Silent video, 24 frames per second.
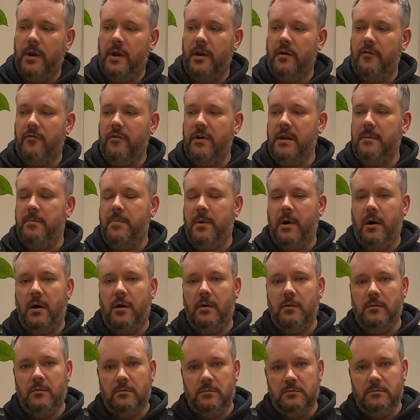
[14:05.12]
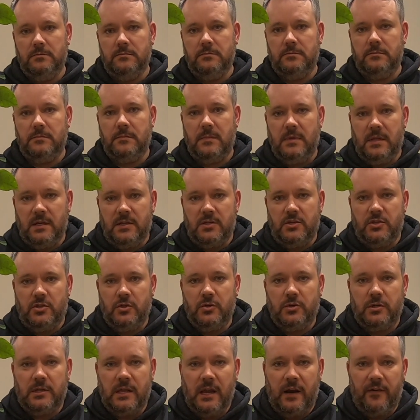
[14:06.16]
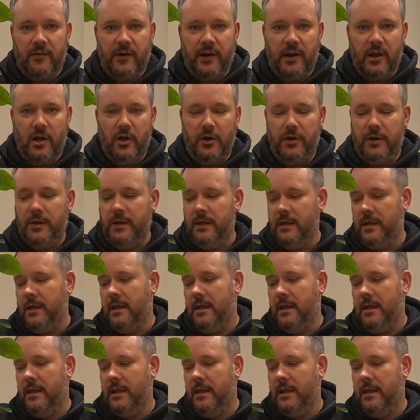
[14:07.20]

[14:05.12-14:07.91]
and a repot, this should carry on,